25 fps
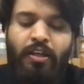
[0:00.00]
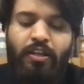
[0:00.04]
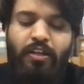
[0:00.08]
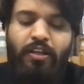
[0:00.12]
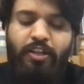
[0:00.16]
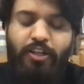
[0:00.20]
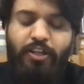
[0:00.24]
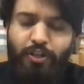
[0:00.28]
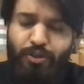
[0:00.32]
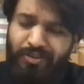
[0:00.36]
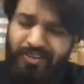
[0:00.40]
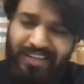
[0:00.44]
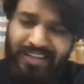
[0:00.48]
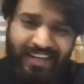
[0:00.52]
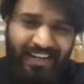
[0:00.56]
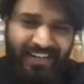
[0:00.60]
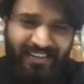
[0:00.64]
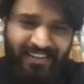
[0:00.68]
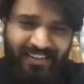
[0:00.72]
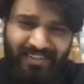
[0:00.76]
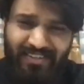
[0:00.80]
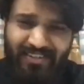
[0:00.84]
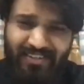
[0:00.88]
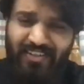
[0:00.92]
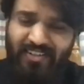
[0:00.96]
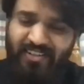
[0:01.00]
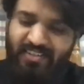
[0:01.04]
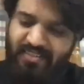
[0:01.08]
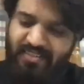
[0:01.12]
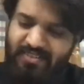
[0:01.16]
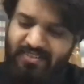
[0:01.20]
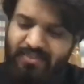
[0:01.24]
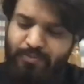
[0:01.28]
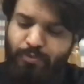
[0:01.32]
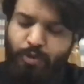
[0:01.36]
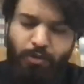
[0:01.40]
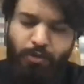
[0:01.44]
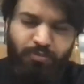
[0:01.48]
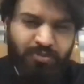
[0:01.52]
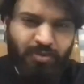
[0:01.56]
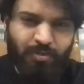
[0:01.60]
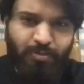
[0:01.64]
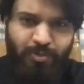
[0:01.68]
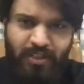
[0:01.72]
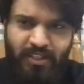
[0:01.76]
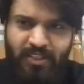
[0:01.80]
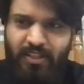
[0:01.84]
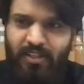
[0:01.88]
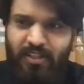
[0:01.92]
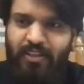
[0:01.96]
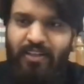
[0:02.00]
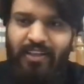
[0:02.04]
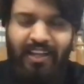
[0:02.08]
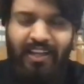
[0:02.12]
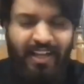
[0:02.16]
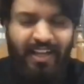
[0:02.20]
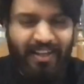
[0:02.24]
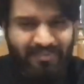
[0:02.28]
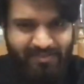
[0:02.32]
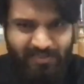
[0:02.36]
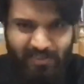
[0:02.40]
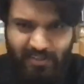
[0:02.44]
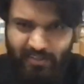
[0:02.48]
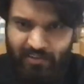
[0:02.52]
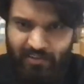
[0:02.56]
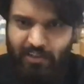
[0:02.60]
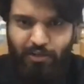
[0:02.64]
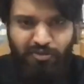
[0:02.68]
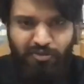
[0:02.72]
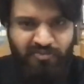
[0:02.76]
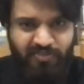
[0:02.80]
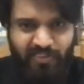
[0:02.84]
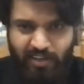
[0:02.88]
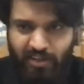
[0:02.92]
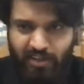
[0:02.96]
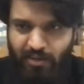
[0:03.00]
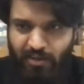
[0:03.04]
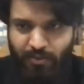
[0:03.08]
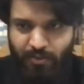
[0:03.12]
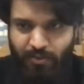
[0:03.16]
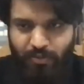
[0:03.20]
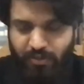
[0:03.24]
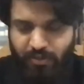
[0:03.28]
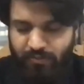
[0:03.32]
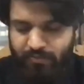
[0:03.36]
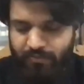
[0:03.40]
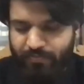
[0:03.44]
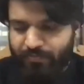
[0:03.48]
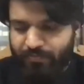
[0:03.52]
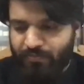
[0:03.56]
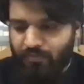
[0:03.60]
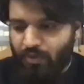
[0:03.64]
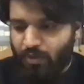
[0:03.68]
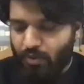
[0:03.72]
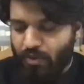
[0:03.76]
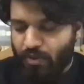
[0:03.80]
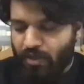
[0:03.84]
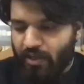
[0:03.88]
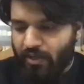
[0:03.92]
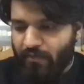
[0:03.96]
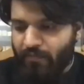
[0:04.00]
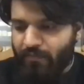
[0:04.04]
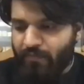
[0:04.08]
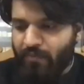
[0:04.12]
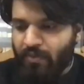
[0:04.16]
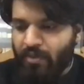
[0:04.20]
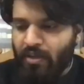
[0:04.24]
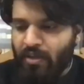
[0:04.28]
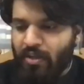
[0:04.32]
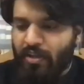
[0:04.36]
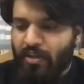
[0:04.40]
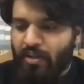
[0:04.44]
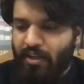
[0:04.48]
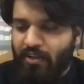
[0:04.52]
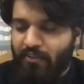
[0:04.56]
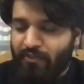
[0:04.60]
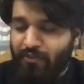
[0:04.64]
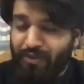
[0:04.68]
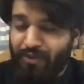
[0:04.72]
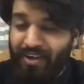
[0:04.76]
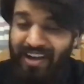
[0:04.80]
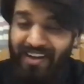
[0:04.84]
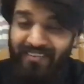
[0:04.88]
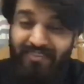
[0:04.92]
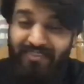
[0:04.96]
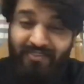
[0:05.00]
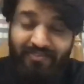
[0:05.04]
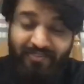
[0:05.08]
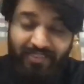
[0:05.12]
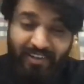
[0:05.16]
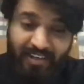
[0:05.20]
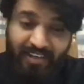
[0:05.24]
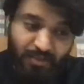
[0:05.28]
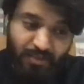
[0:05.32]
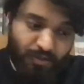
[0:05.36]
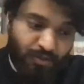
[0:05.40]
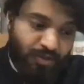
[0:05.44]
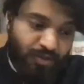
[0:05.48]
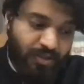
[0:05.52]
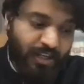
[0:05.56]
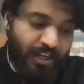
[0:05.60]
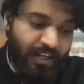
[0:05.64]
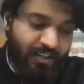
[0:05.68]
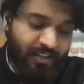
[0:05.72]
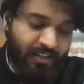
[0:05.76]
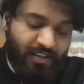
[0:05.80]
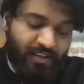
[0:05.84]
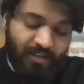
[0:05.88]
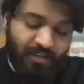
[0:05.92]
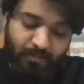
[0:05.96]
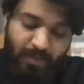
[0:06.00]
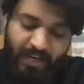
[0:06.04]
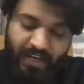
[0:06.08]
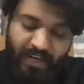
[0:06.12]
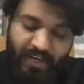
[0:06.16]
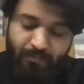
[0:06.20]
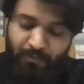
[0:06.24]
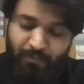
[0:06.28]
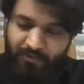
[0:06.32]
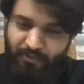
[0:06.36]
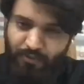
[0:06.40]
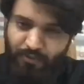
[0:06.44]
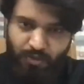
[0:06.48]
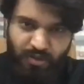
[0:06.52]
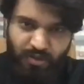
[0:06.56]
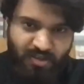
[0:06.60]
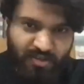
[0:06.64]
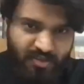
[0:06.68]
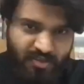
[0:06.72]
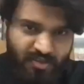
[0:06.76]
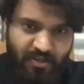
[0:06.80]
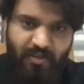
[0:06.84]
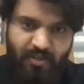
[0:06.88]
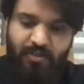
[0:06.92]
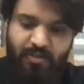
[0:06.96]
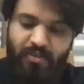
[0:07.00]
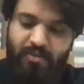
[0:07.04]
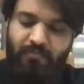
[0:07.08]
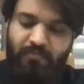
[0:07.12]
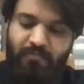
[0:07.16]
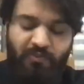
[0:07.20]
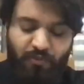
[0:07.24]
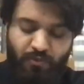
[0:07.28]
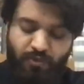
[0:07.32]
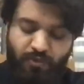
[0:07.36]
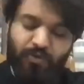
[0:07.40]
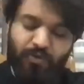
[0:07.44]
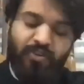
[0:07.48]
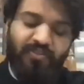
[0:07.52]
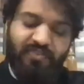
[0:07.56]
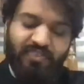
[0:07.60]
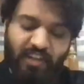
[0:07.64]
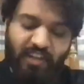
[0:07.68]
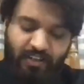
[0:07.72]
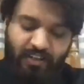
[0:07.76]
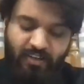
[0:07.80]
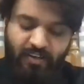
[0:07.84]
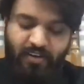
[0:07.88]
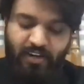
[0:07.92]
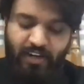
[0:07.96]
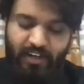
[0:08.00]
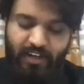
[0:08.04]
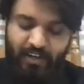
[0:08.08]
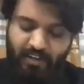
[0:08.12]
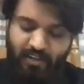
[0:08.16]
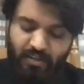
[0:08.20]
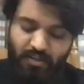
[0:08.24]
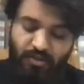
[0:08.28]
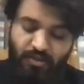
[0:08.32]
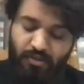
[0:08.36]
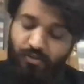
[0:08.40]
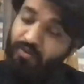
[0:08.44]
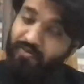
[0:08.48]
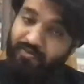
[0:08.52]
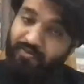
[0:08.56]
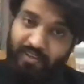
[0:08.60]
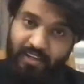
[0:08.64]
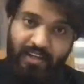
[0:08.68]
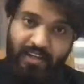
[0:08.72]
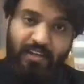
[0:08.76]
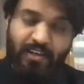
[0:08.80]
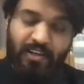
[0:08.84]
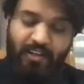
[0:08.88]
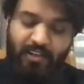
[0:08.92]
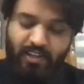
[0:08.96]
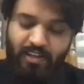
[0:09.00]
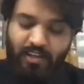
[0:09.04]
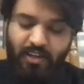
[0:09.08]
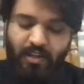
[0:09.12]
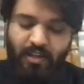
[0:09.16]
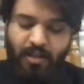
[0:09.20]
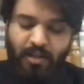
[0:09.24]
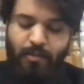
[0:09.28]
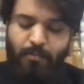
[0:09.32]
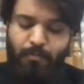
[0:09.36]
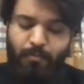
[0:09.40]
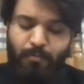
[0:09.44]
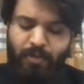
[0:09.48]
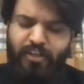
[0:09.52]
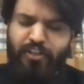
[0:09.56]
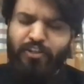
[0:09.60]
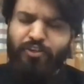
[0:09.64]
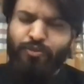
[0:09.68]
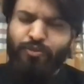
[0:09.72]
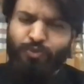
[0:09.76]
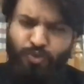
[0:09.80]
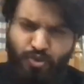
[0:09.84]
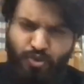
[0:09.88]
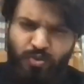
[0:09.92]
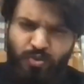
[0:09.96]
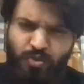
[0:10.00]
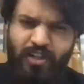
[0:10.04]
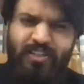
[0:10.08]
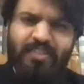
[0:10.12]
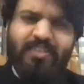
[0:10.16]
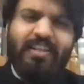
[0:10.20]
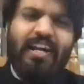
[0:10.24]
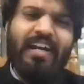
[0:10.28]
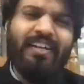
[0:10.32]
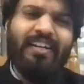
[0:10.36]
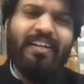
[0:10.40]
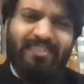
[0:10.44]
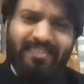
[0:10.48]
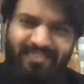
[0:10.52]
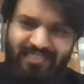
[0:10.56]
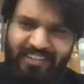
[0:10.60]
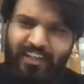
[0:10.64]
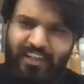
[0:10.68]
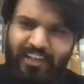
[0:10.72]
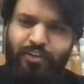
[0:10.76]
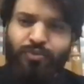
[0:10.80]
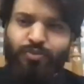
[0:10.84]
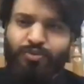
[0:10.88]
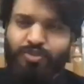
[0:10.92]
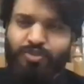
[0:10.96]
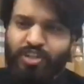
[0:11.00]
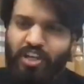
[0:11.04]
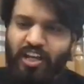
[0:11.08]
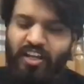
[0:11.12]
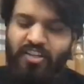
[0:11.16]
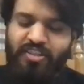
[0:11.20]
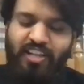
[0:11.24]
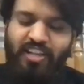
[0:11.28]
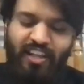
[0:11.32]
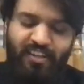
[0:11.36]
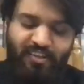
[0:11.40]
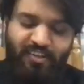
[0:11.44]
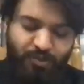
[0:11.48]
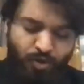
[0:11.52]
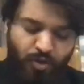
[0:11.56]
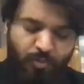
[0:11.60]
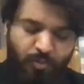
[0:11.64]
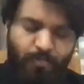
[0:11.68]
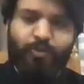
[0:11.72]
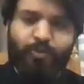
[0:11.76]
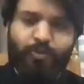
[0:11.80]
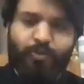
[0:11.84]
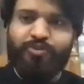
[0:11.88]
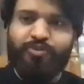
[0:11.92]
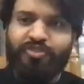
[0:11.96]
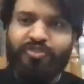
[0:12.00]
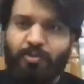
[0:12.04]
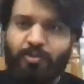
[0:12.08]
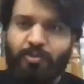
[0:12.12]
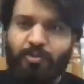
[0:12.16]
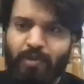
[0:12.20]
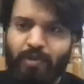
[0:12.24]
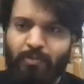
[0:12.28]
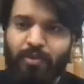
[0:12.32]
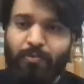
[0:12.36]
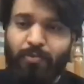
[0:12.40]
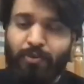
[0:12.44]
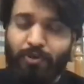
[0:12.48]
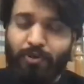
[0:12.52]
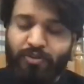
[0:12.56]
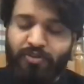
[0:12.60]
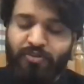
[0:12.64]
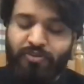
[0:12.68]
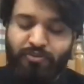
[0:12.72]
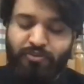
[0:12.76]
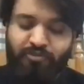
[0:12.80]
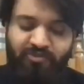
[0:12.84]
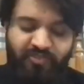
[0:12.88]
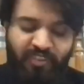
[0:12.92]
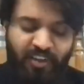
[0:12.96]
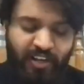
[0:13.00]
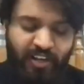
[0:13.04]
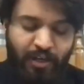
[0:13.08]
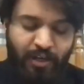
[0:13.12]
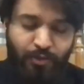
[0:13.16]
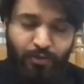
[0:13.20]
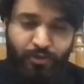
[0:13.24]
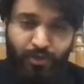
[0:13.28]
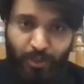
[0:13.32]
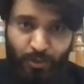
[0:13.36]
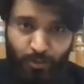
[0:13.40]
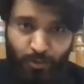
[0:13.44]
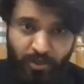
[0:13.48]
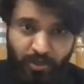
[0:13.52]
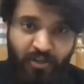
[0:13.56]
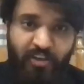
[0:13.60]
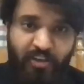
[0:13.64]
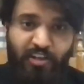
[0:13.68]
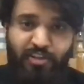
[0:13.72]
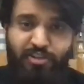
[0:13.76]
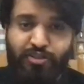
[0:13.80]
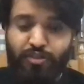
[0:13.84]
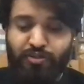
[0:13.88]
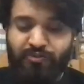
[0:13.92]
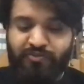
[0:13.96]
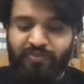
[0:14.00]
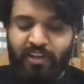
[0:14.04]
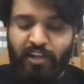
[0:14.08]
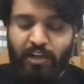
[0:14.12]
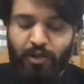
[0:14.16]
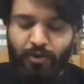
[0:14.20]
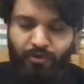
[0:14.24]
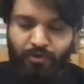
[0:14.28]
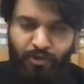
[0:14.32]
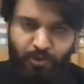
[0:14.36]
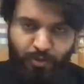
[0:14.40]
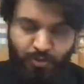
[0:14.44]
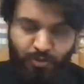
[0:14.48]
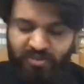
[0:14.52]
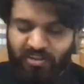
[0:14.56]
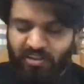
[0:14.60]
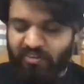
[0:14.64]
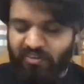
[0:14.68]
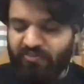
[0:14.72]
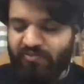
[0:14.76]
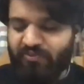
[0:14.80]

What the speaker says: your title is probably the last thing that you figure out. Okay. If you have a very good title in mind before you started writing, you're very lucky. But usually the titles tend to change as you approach the paper, because you figure out new literature, you figure out new stuff.